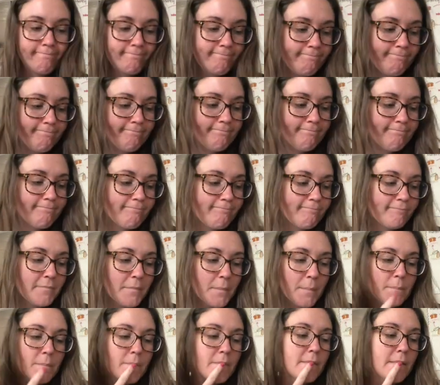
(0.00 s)

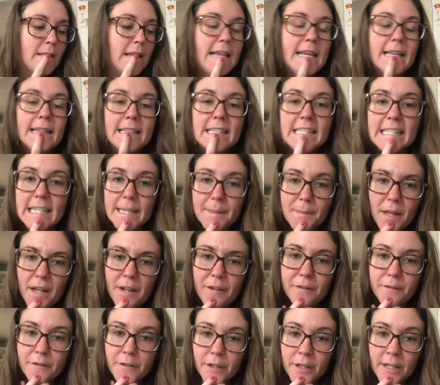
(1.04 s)
Seemed that
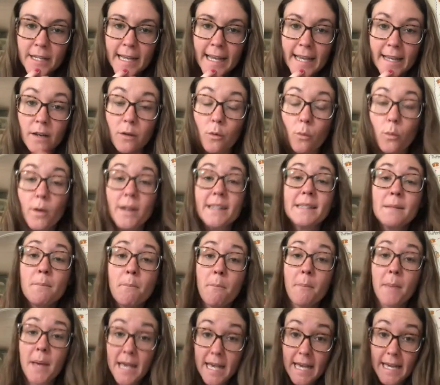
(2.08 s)
Ferdinand was
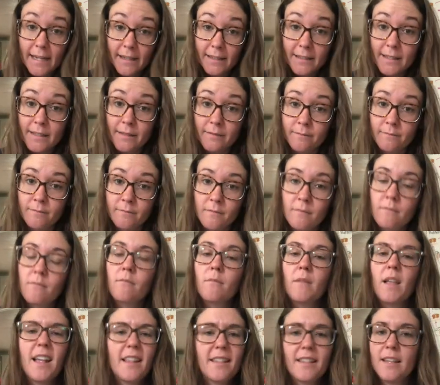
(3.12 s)
picked,
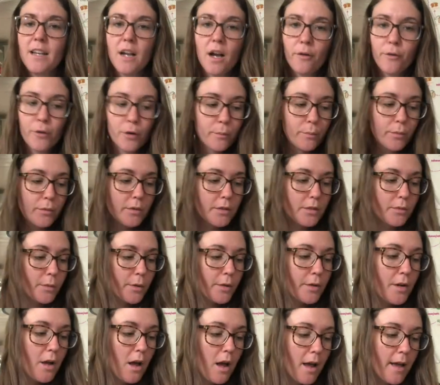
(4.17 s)
and the other bulls were
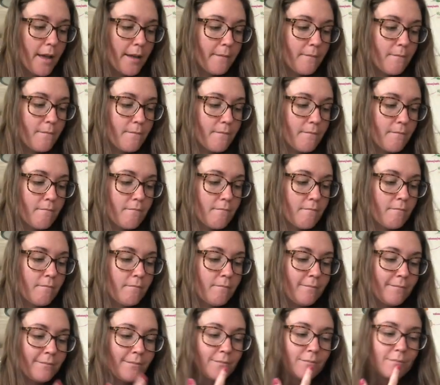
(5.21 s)
not.
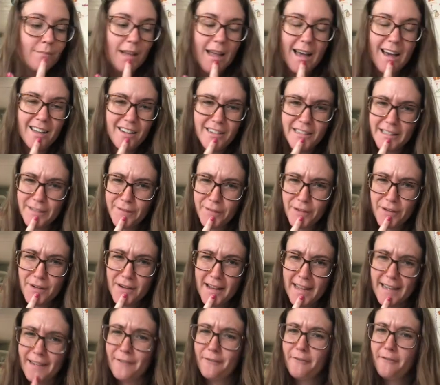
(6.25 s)
How does
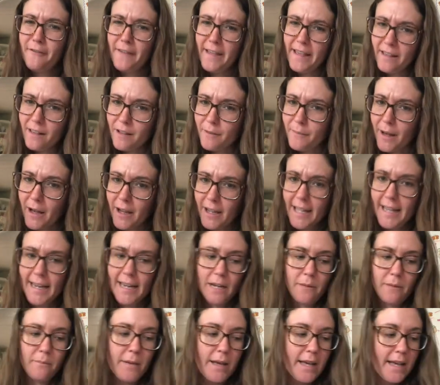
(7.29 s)
Ferdinand feel about getting
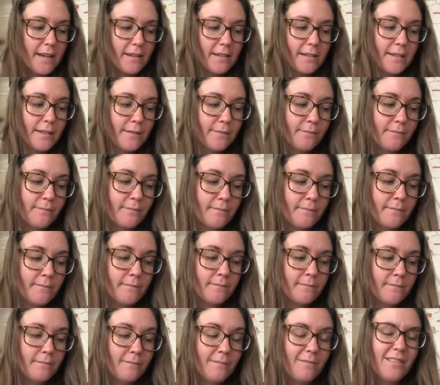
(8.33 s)
picked?
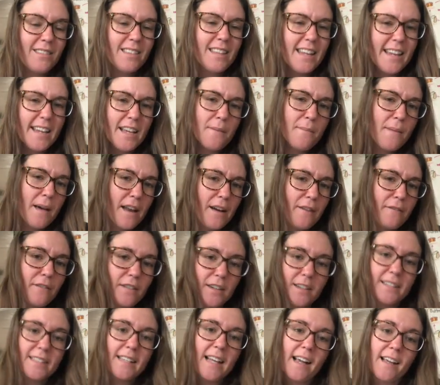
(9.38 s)
Think about it for
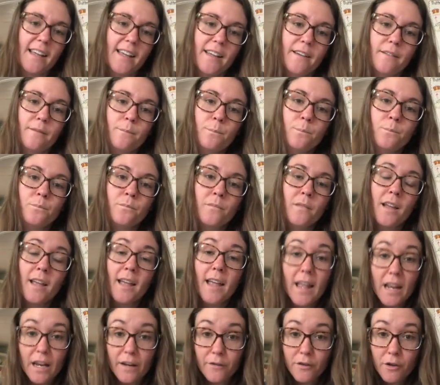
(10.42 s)
a second.
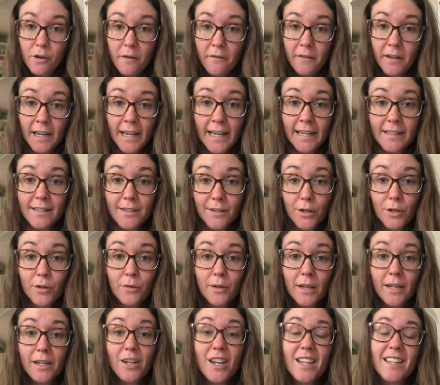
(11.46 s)
And if you have an answer, you
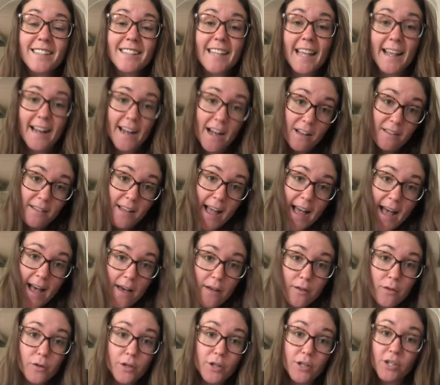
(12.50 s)
can say it out loud
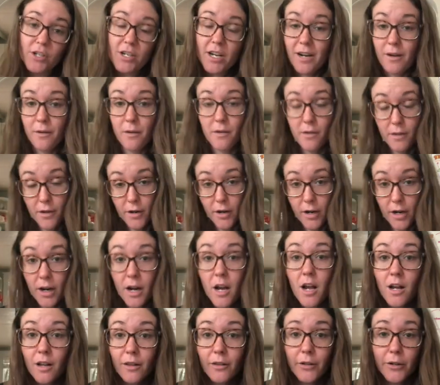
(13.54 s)
or share it with your
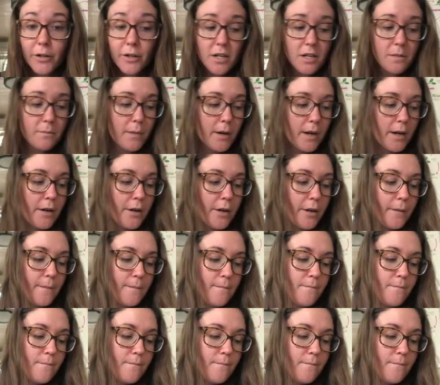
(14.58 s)
learning partner.